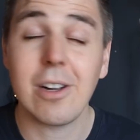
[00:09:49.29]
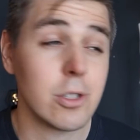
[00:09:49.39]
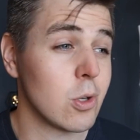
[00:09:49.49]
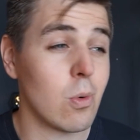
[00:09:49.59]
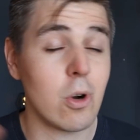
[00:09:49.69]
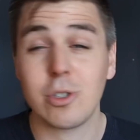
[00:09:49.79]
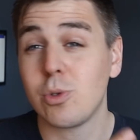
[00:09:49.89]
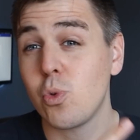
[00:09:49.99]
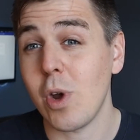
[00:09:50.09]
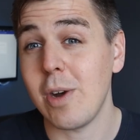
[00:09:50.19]
It also
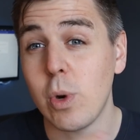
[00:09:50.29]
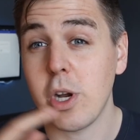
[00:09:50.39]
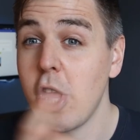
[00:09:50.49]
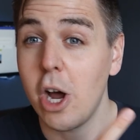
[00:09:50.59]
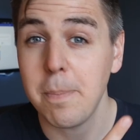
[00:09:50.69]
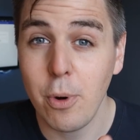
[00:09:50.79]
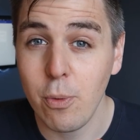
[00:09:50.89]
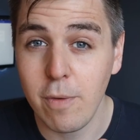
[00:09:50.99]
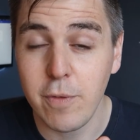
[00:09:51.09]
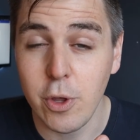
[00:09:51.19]
works great with
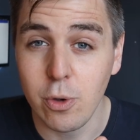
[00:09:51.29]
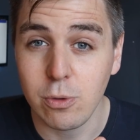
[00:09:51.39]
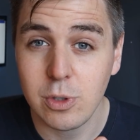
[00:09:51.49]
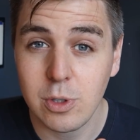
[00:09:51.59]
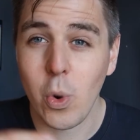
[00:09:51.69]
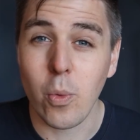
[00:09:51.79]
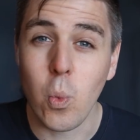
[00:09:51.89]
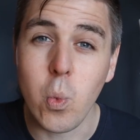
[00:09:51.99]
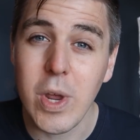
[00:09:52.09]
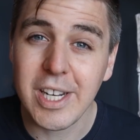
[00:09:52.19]
Yotpo Reviews, with
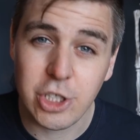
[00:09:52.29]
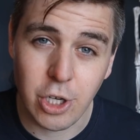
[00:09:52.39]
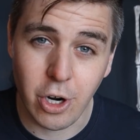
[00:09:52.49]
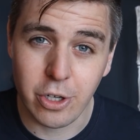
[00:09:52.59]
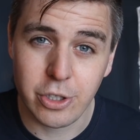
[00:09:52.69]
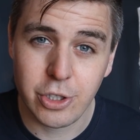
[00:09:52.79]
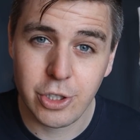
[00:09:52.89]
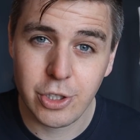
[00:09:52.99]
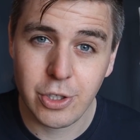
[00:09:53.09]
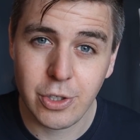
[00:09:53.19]

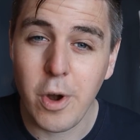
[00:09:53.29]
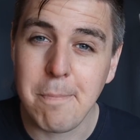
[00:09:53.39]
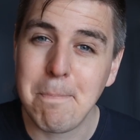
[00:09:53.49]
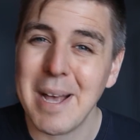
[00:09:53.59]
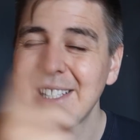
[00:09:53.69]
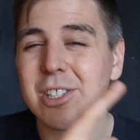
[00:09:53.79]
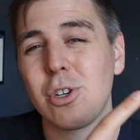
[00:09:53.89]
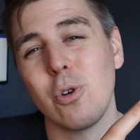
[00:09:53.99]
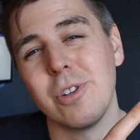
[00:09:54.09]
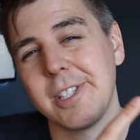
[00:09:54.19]
Recharge, with
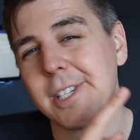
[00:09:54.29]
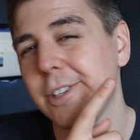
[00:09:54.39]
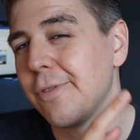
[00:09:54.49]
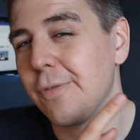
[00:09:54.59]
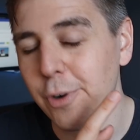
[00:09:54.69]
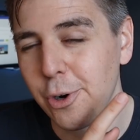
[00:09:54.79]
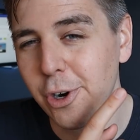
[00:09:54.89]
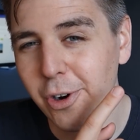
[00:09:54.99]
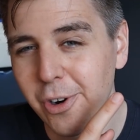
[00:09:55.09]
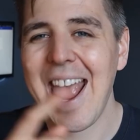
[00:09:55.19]
best currency
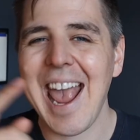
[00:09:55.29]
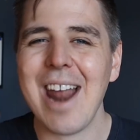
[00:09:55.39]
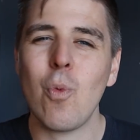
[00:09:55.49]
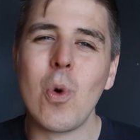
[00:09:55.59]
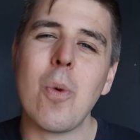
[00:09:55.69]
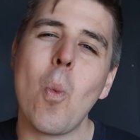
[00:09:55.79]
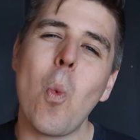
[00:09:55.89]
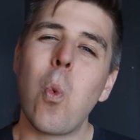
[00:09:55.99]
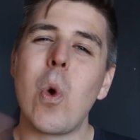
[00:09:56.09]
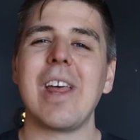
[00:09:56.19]
converter, and with
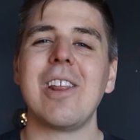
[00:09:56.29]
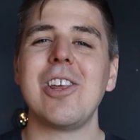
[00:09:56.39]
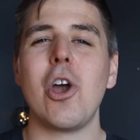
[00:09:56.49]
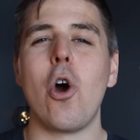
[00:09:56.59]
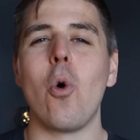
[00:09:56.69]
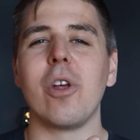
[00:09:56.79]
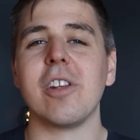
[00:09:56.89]
Wilio.